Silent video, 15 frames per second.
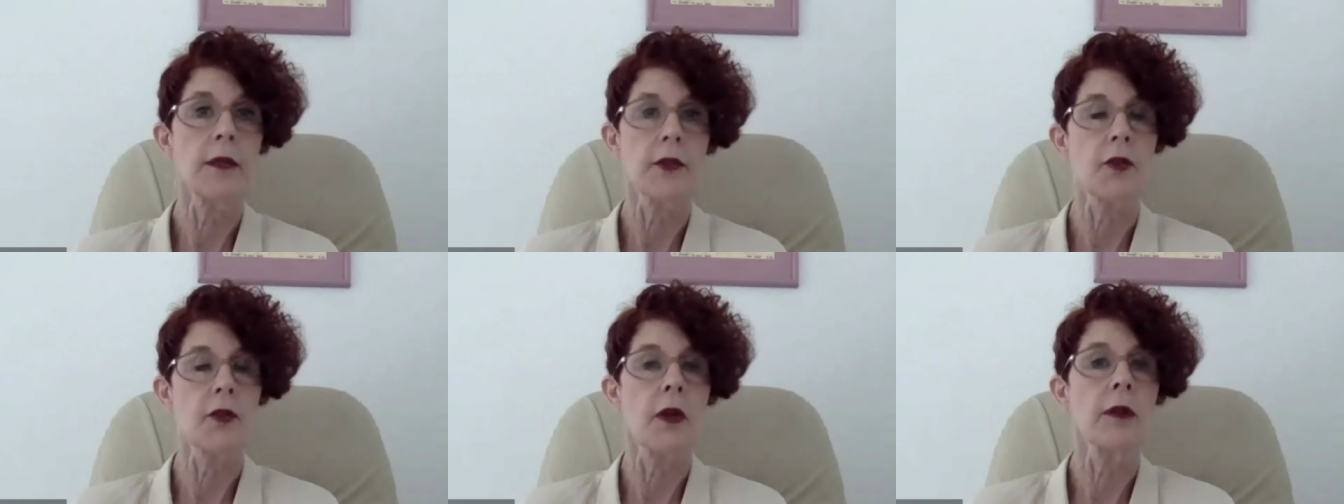a
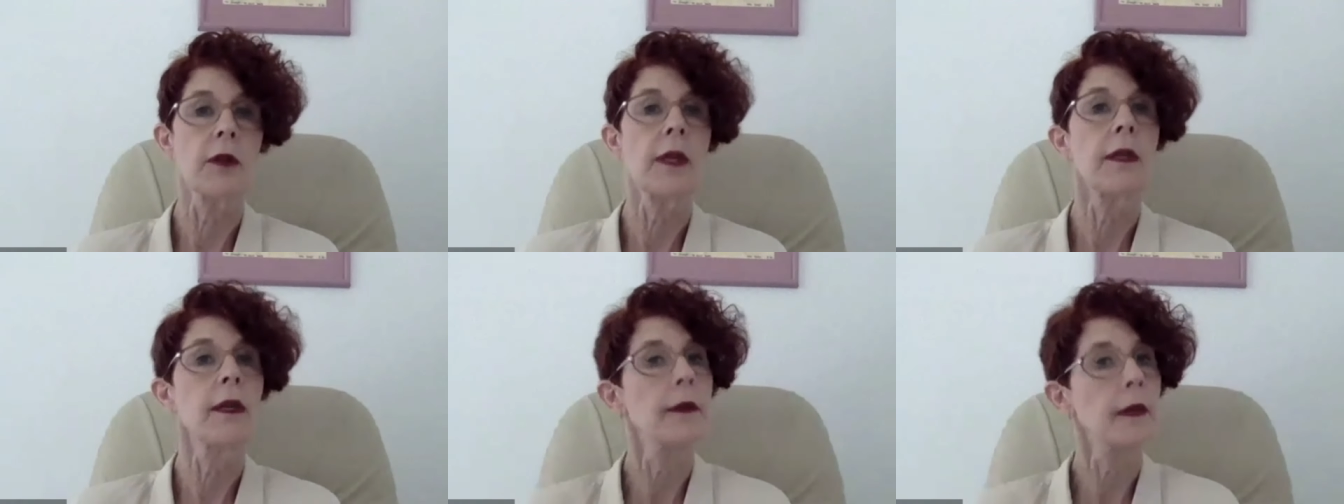strong
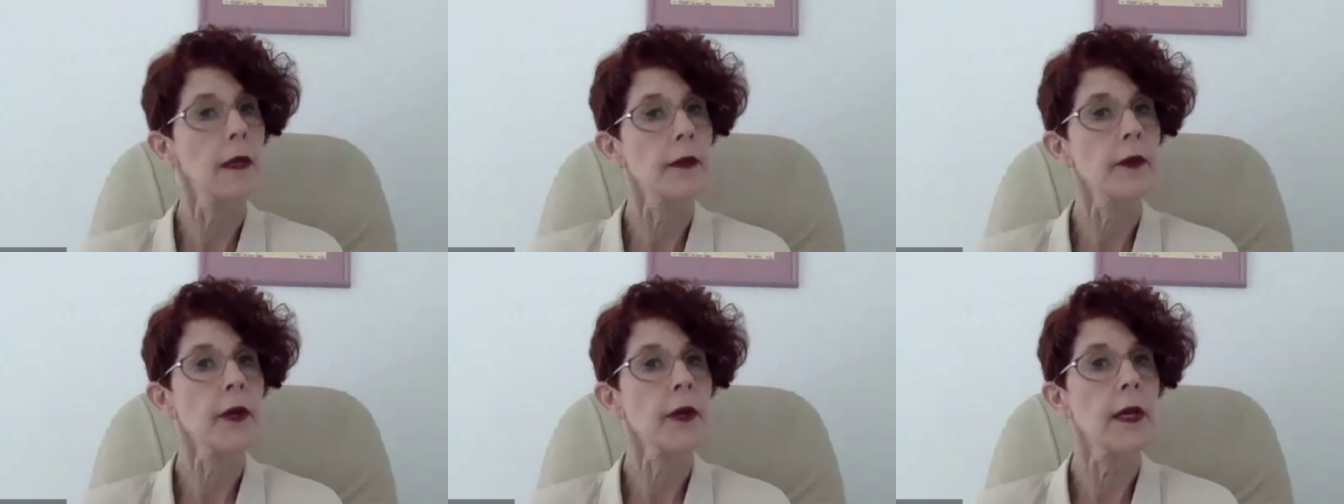need on the
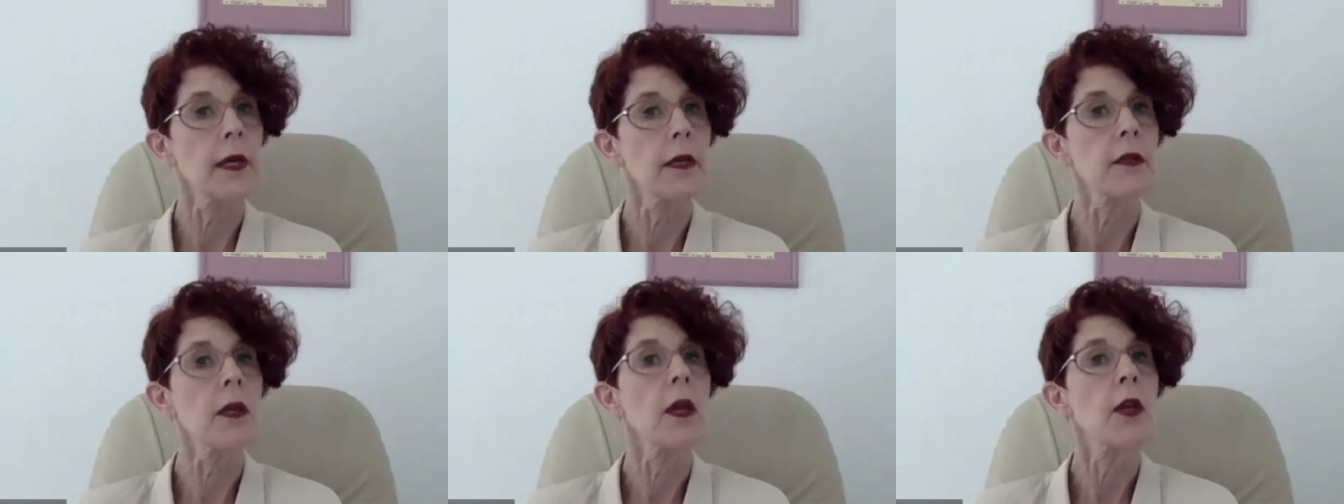other
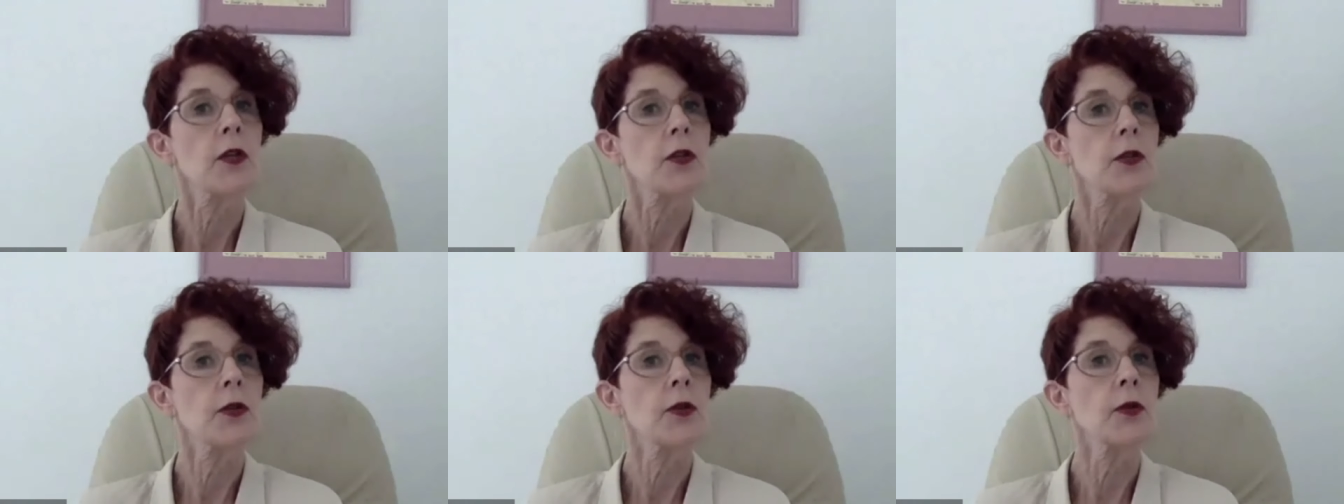hand
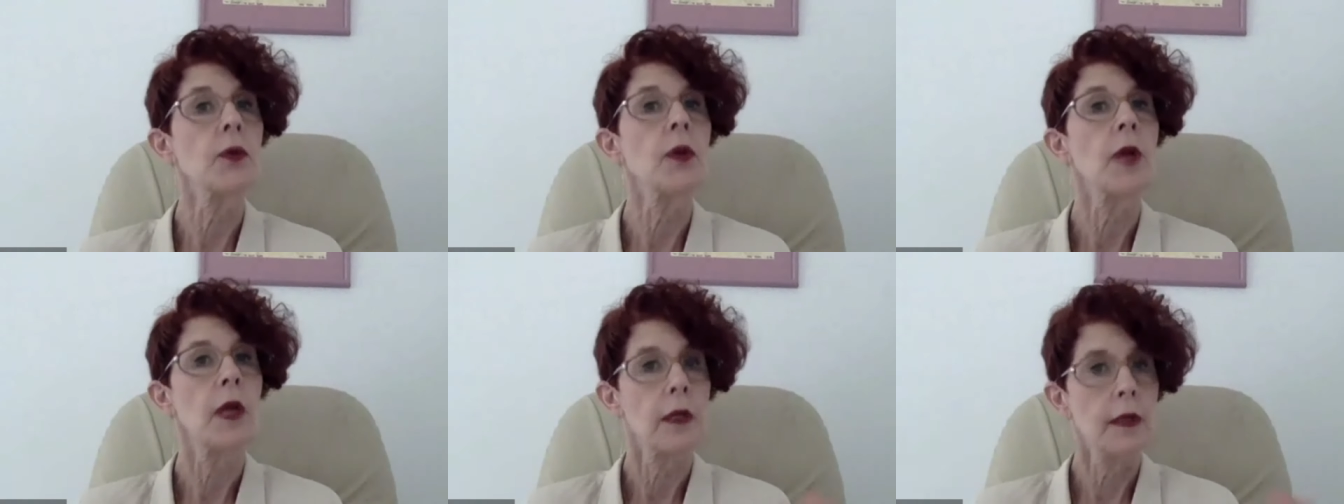
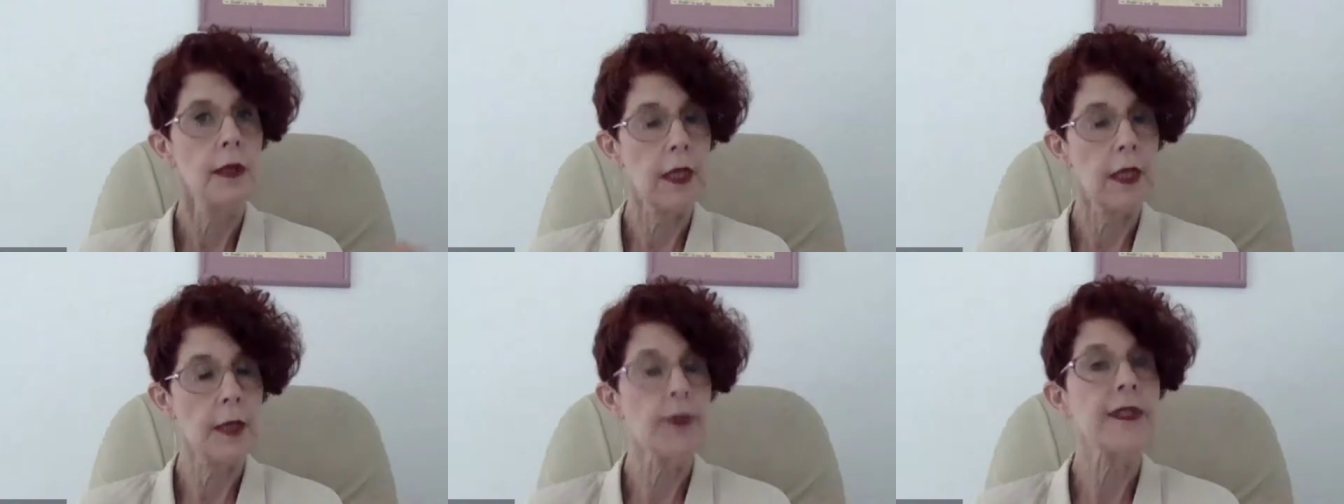to
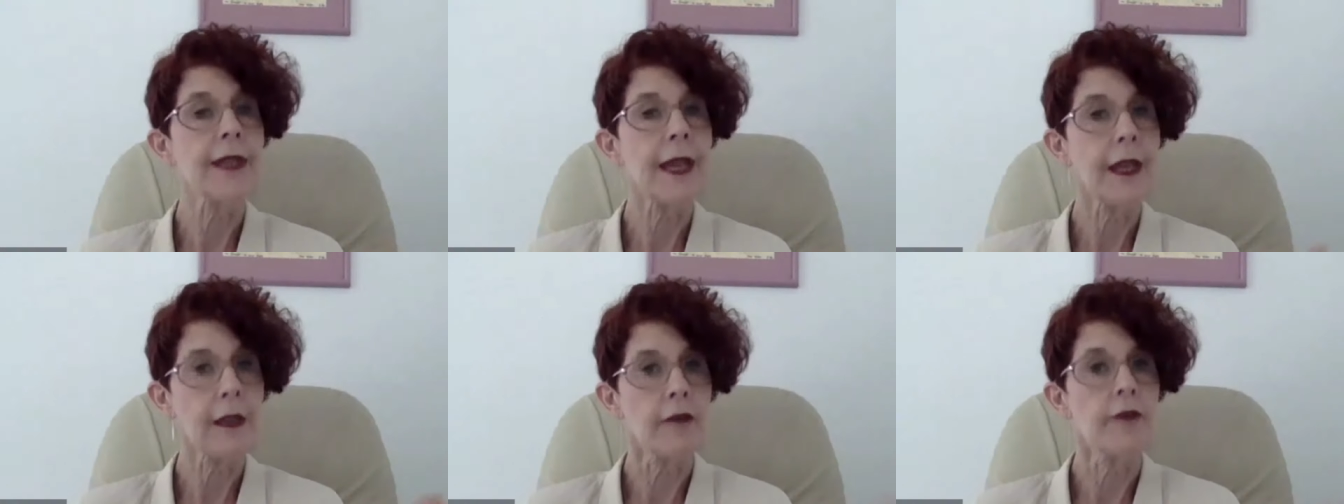keep
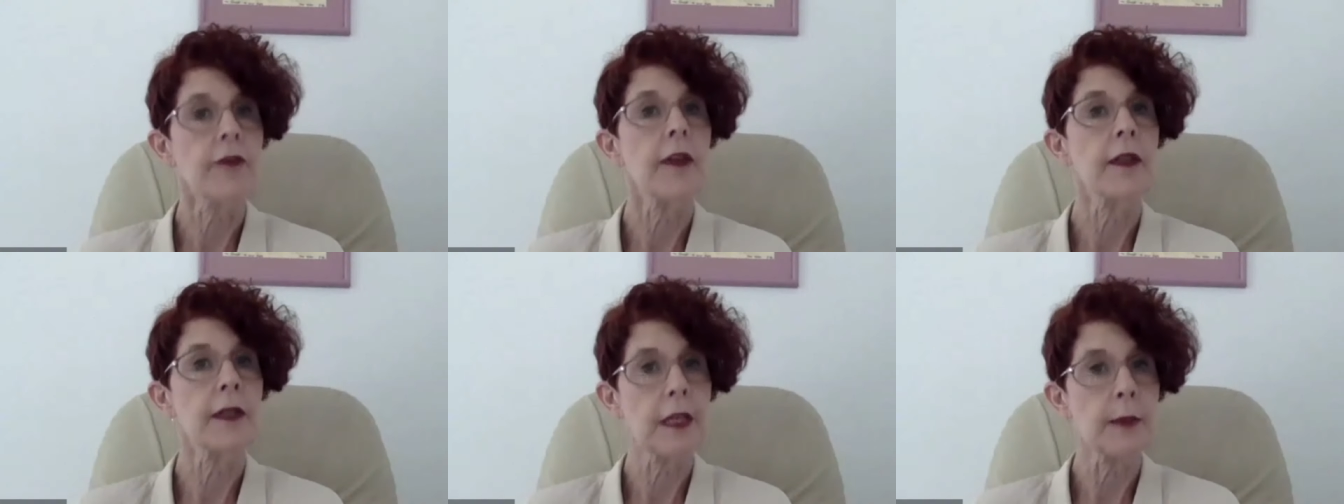safe
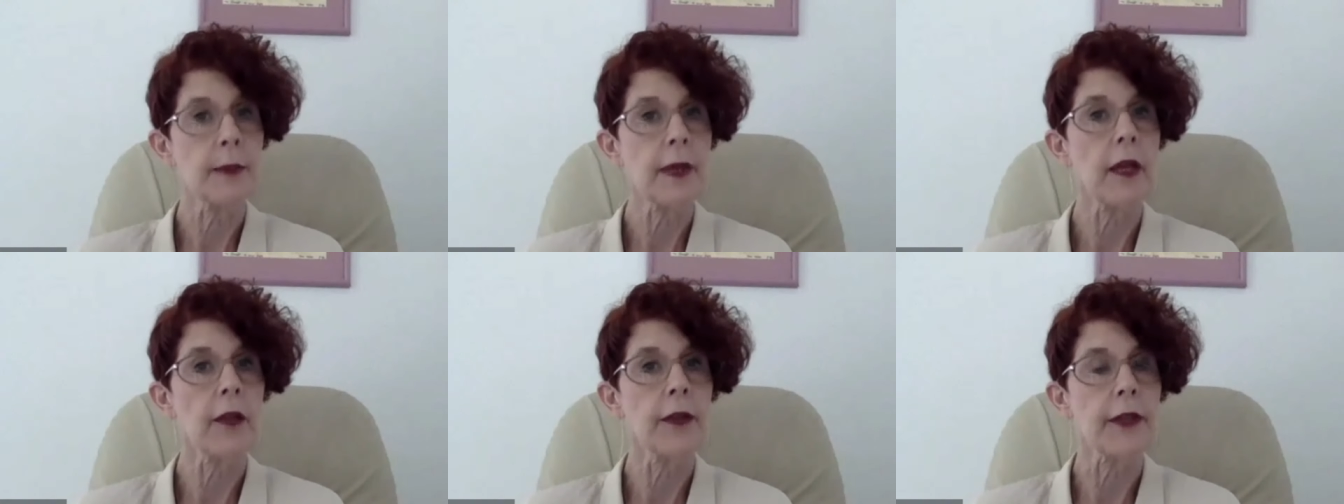and keep
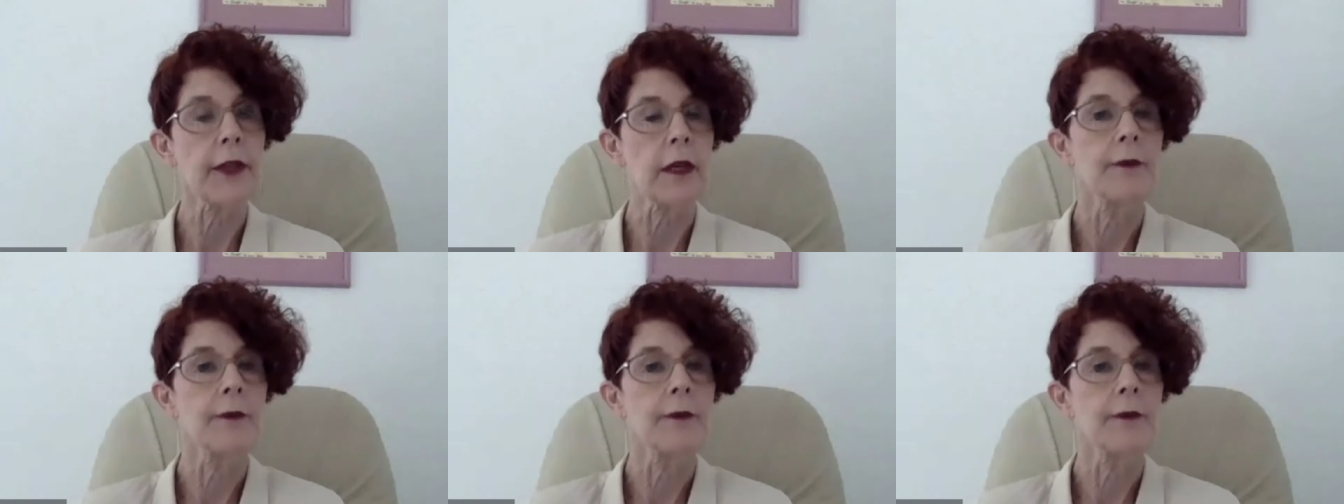healthy.